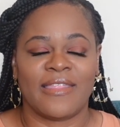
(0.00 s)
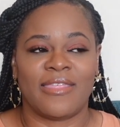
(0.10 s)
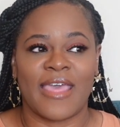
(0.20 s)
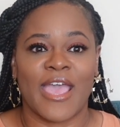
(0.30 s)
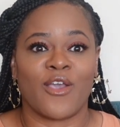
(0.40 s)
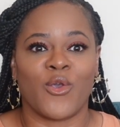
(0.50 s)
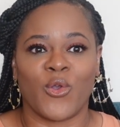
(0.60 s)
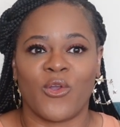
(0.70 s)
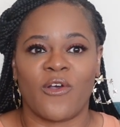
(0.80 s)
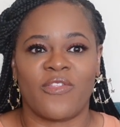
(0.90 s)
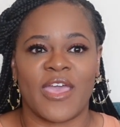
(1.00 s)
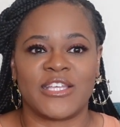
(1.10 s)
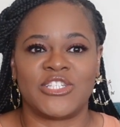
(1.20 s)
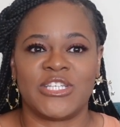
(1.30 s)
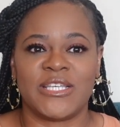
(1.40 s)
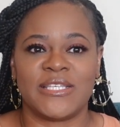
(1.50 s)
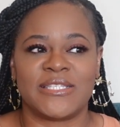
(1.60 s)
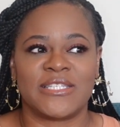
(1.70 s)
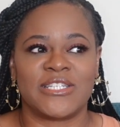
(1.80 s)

that girl that she's,